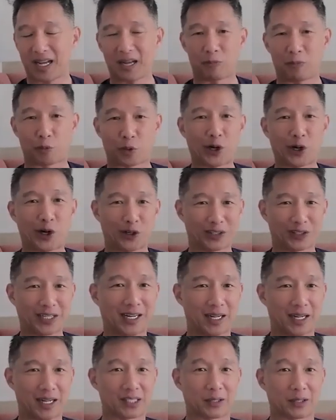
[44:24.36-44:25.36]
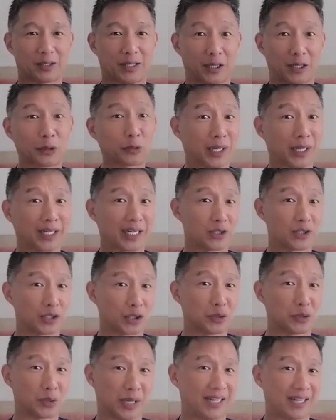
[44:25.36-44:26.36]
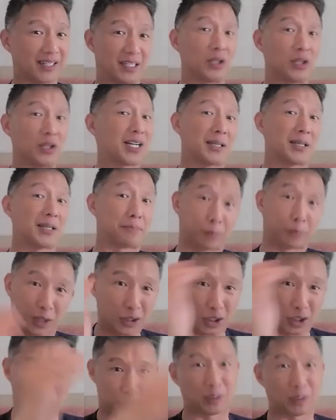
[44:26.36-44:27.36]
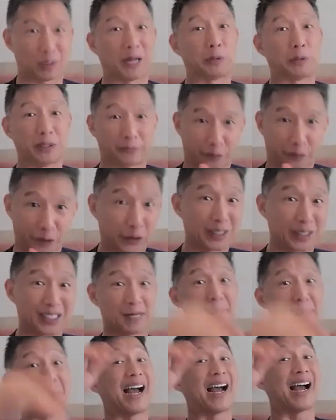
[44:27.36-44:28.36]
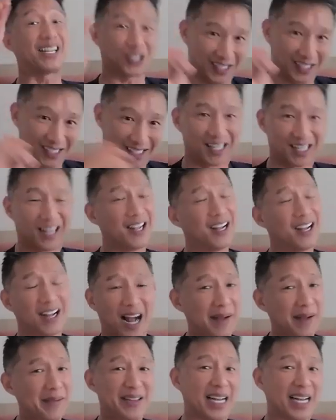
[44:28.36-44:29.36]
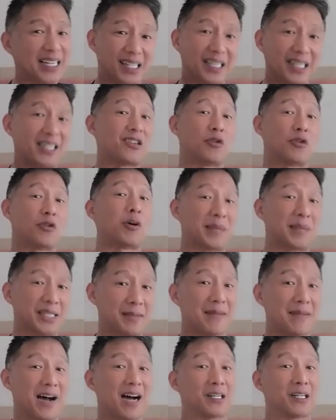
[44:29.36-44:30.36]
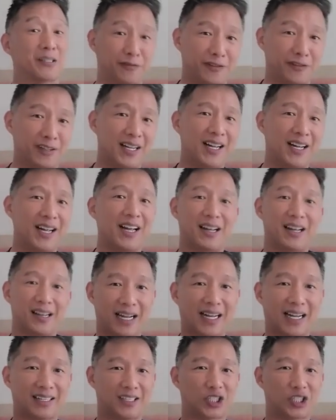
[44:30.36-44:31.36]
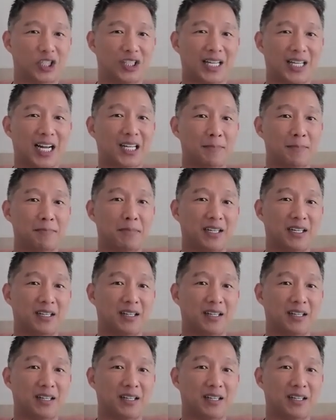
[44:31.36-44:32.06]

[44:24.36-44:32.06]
earthquake can do, and look at the bridges, right? When the frequency matches, I mean, that's an enormous amount of energy that can